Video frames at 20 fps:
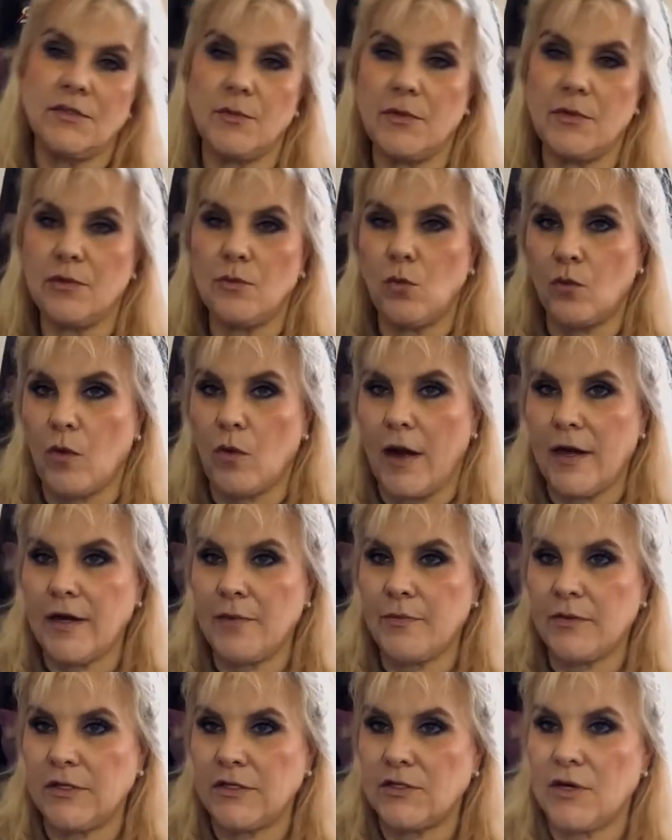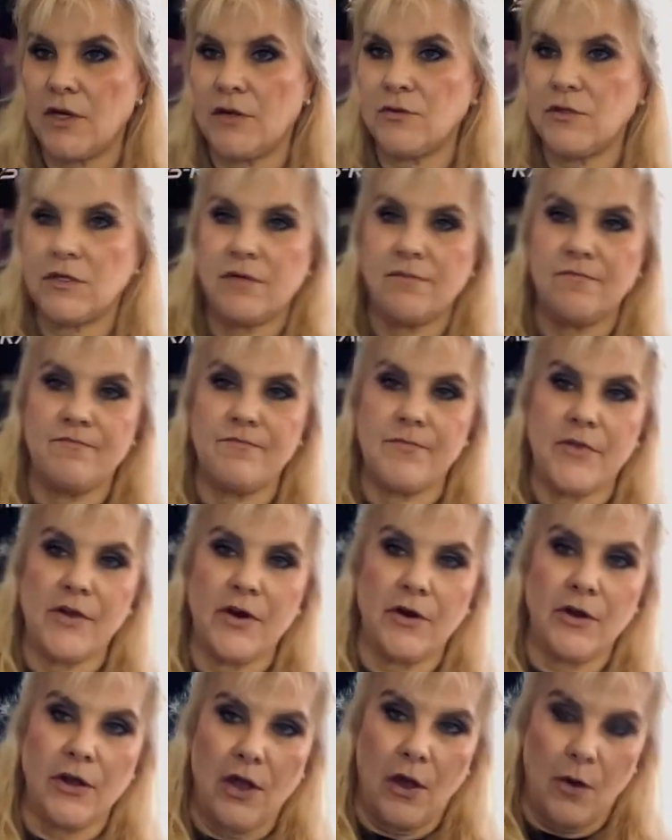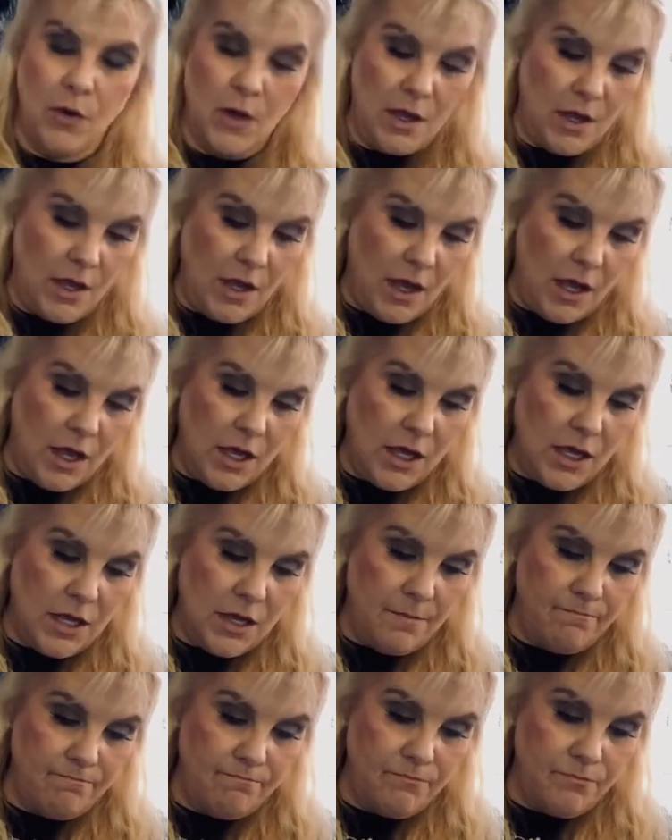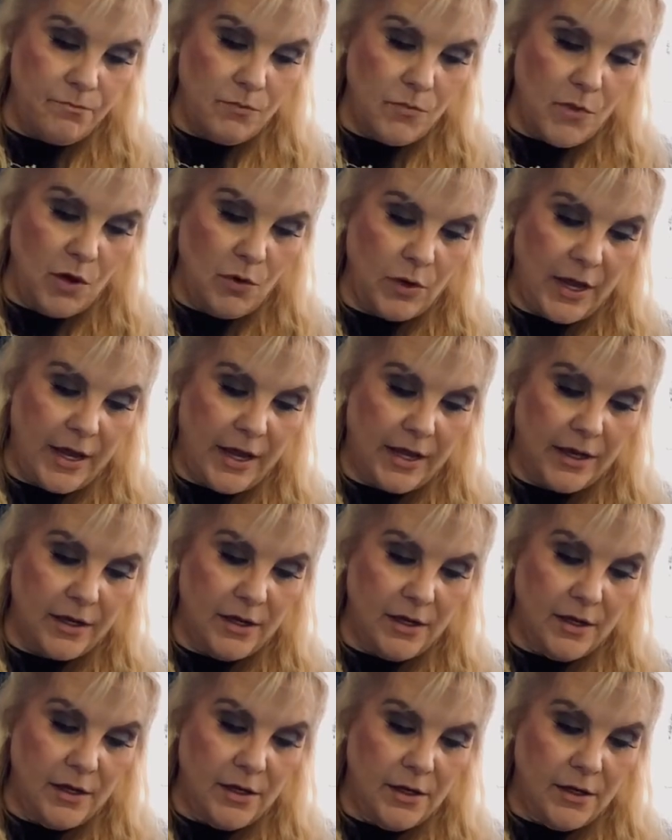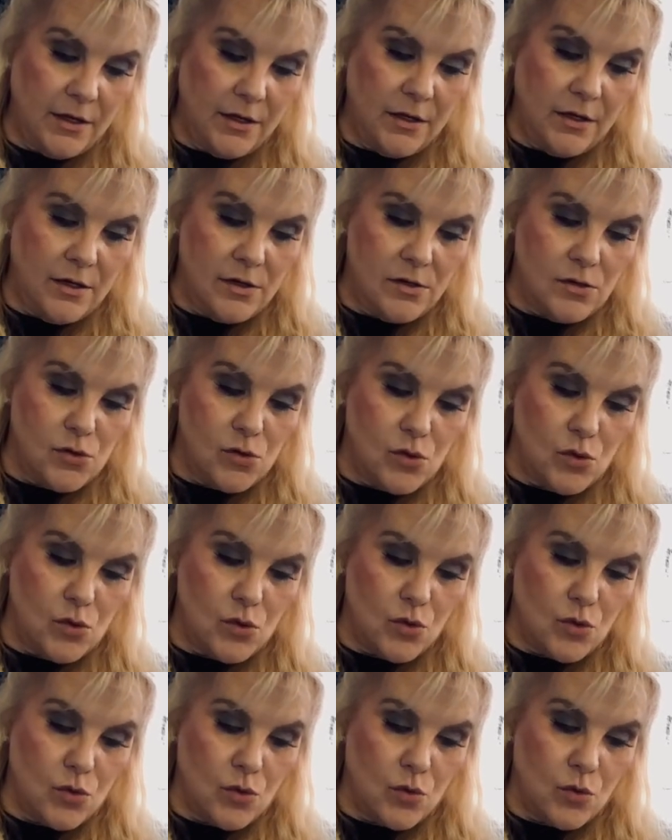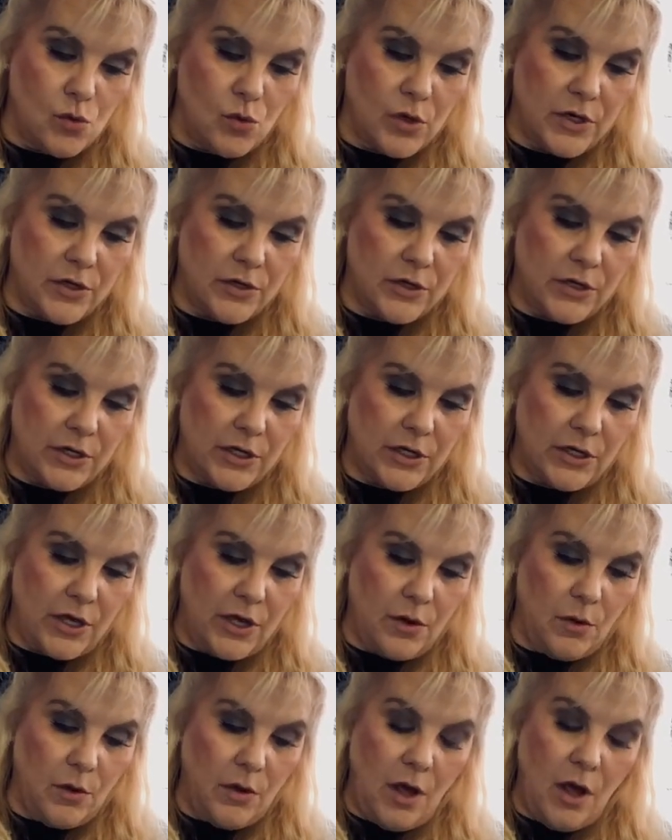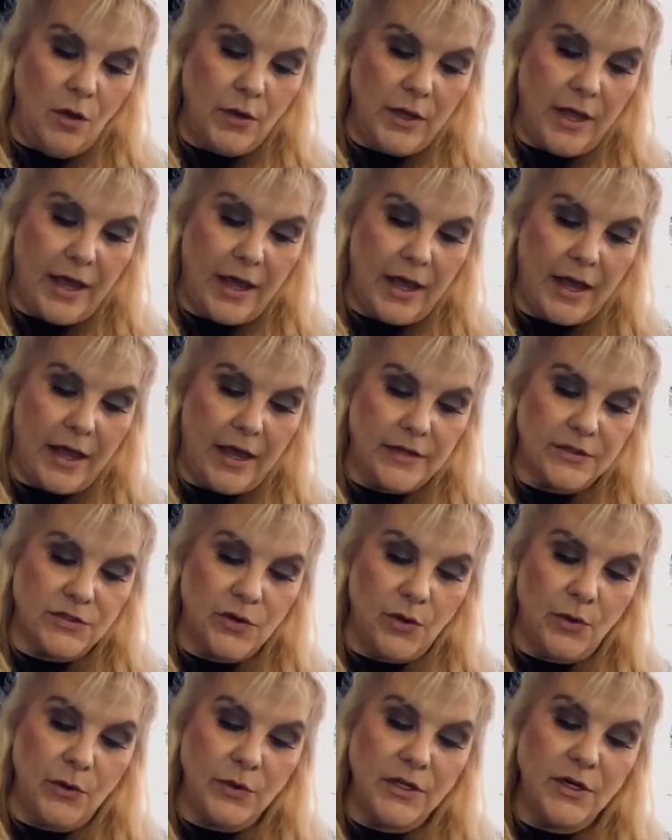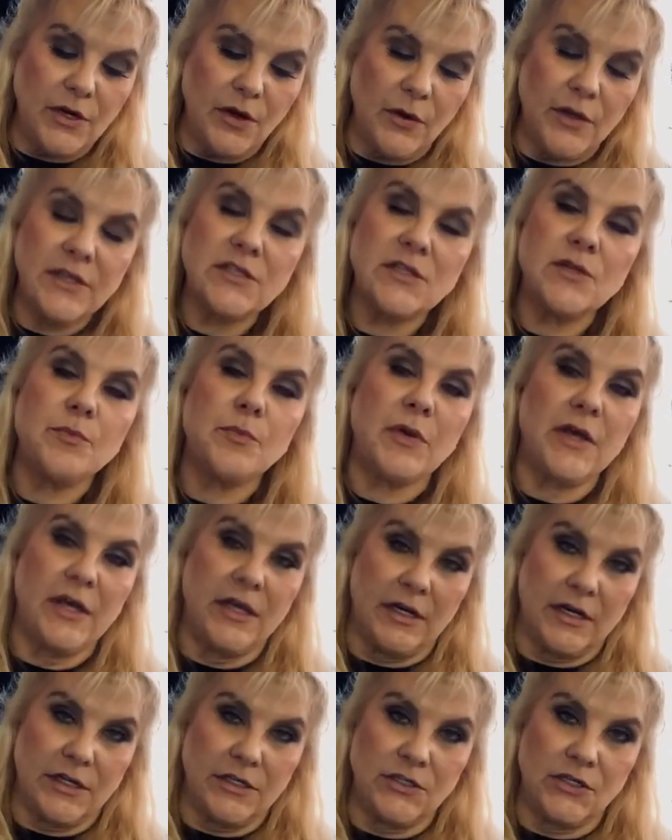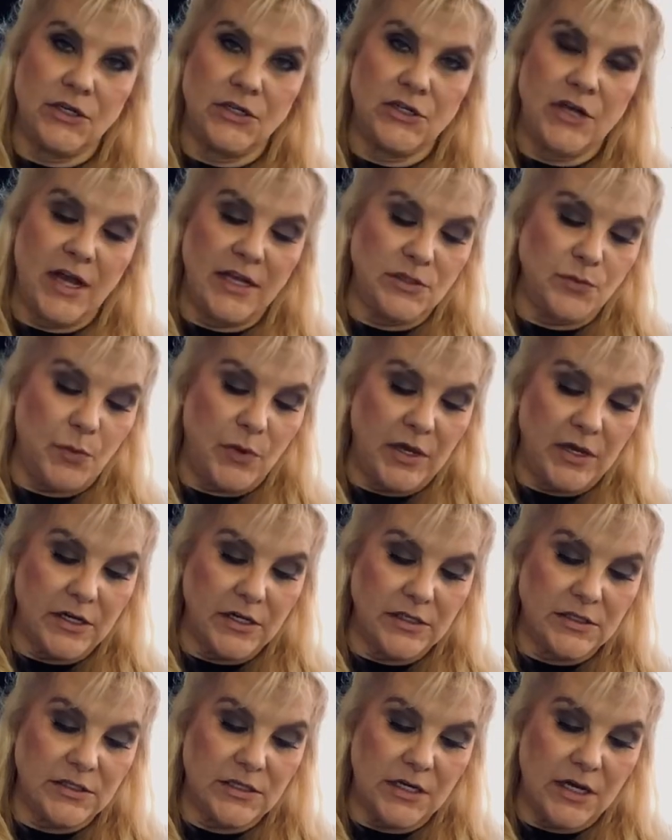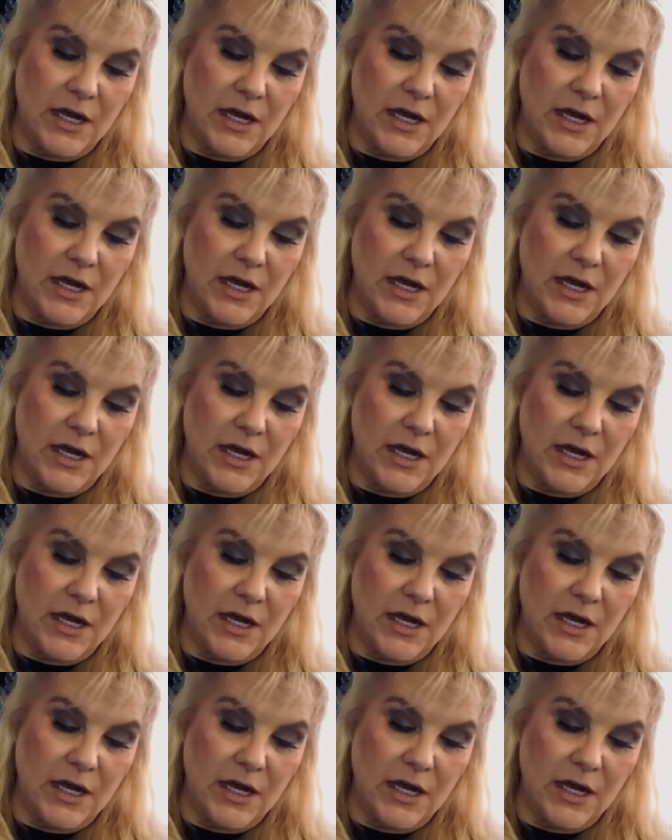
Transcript: I've been writing up these notes, and there you go. Okay. Where did he go? Okay, so, you know, he's a pianist, a jazz pianist.